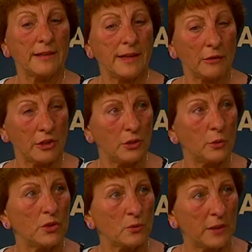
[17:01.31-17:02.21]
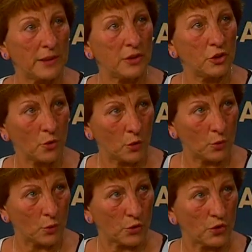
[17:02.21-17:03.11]
now can you explain it in your own
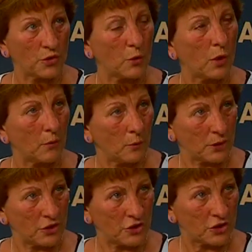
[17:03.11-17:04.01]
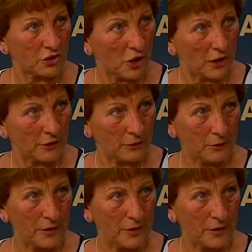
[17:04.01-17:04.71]
words what we just taught you,